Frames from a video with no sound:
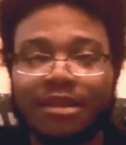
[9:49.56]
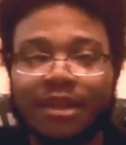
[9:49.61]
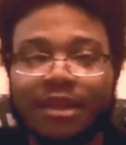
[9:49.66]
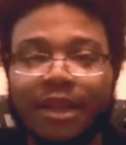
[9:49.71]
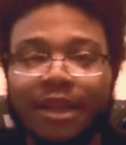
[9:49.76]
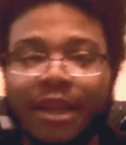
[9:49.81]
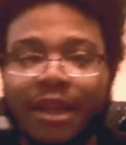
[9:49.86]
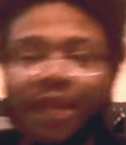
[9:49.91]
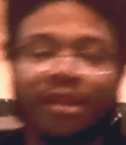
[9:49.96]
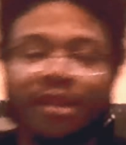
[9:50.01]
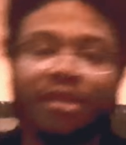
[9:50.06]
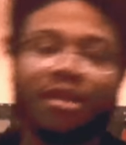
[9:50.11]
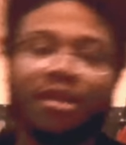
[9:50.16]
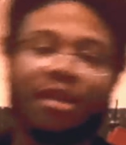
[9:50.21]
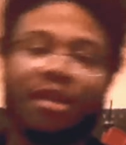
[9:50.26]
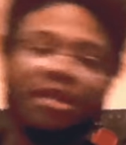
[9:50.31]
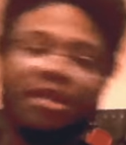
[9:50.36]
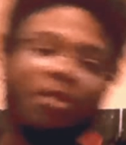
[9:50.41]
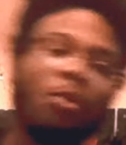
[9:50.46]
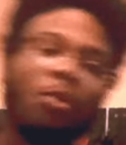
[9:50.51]

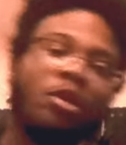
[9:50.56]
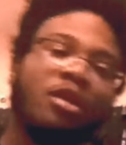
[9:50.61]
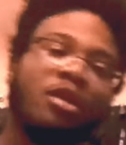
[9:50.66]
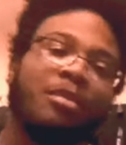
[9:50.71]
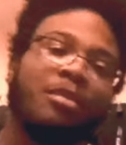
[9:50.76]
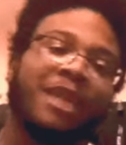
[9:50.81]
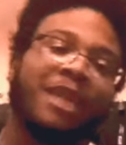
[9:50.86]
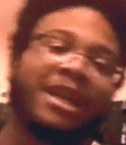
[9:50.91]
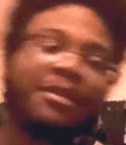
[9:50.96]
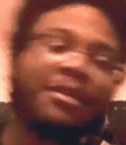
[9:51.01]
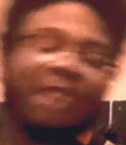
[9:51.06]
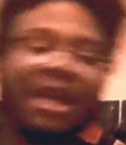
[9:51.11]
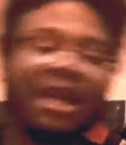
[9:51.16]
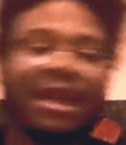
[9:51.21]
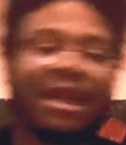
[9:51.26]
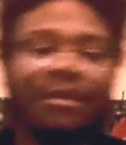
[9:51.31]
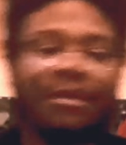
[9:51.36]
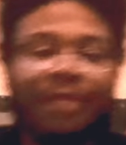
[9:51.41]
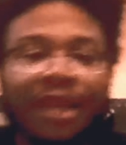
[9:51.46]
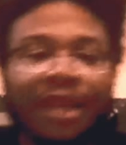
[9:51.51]
on the wall back
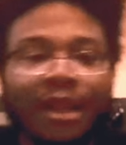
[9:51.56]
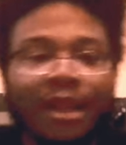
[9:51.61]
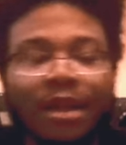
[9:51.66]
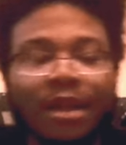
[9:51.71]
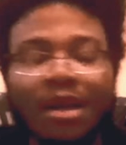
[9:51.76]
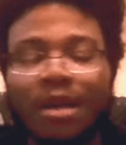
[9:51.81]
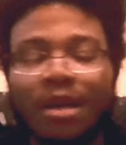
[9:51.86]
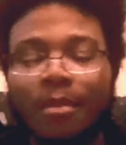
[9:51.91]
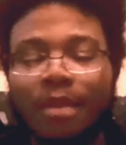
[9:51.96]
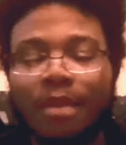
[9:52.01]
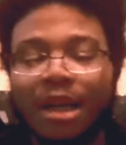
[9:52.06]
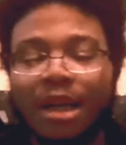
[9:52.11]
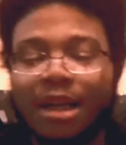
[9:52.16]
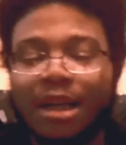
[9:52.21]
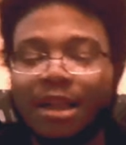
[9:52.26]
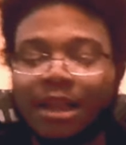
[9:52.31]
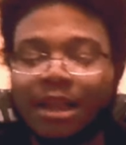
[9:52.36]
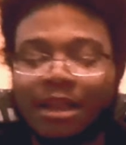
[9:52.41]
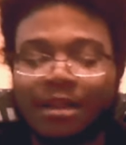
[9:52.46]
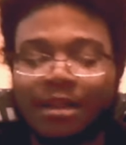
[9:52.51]
behind me. But
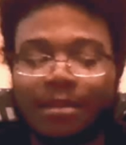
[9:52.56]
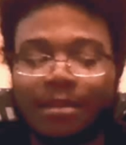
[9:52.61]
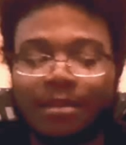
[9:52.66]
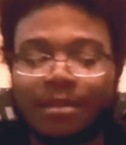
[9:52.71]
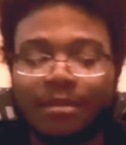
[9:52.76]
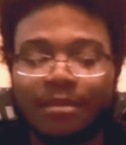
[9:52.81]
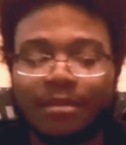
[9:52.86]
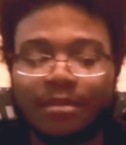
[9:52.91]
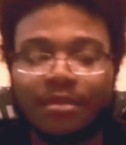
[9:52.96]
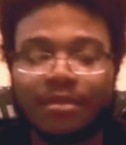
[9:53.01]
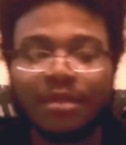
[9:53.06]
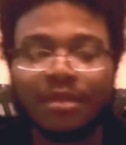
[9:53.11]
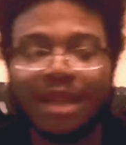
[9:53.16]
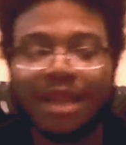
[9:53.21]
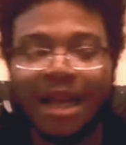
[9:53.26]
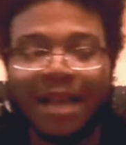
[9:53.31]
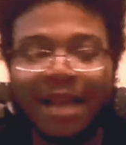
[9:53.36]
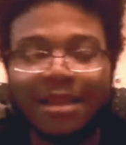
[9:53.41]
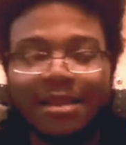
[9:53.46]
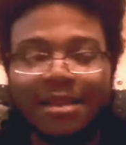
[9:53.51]

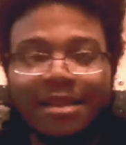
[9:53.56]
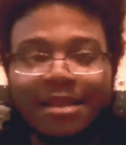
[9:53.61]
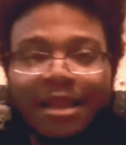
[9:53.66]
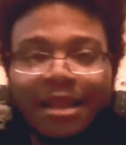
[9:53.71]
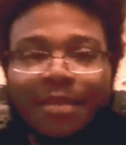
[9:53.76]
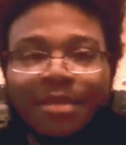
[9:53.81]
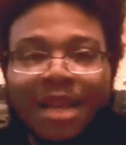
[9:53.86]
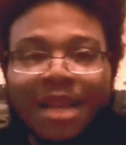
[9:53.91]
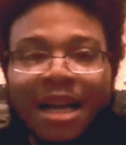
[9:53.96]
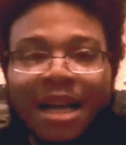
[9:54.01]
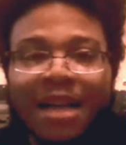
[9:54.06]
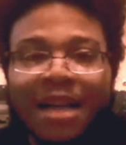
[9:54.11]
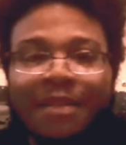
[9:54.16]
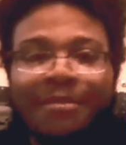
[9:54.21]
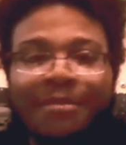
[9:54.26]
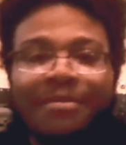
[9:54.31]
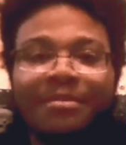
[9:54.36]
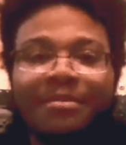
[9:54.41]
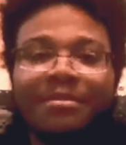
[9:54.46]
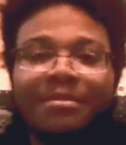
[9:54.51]
at the same time,